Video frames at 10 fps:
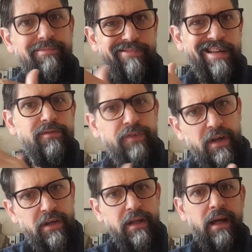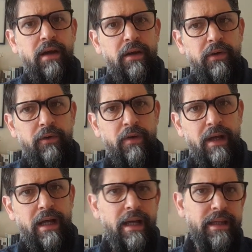in Virgo,
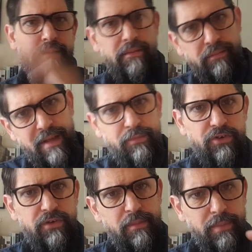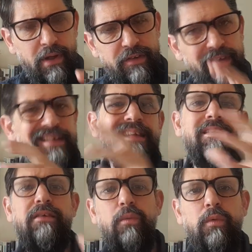and Neptune in Pisces. This
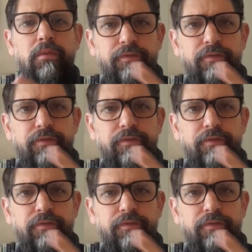is all